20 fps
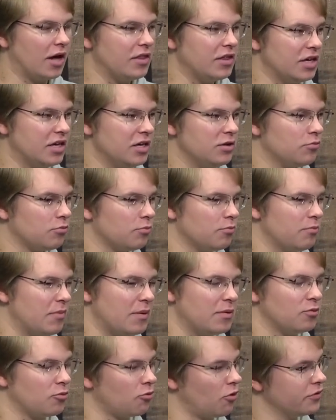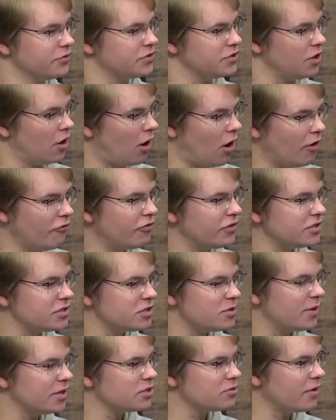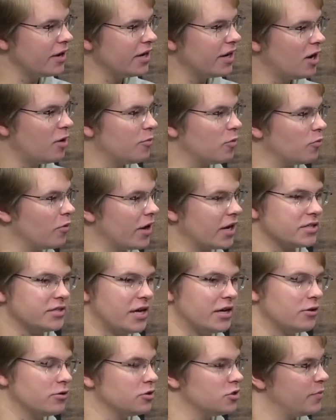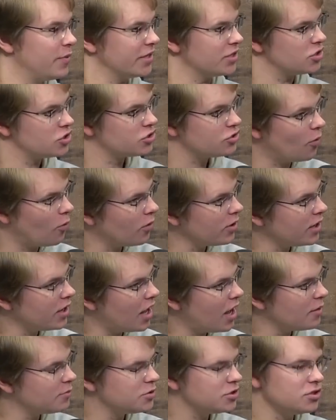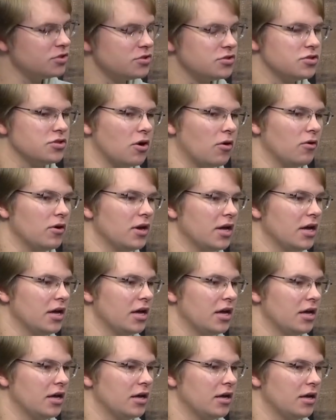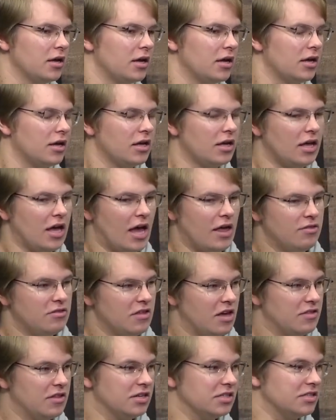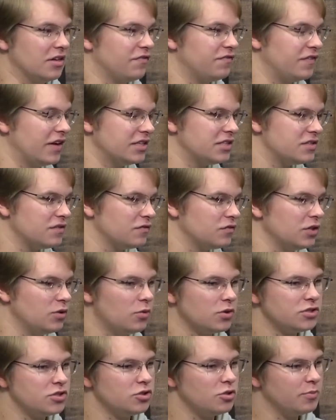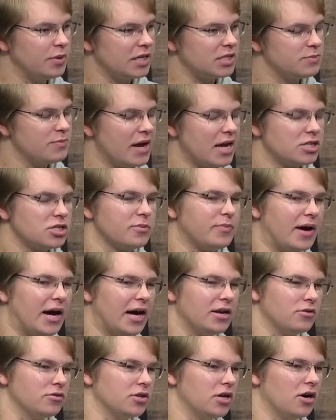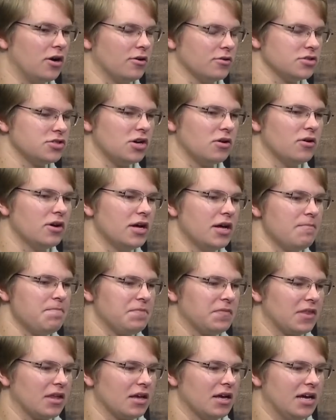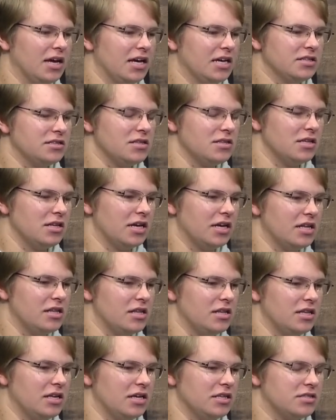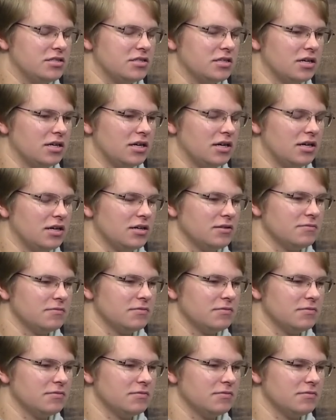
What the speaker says: he maybe runs the offense the best right now, but Rechsteiner's the best scoring option. So, and then defensively, what's your best matchup? I don't know. So it's an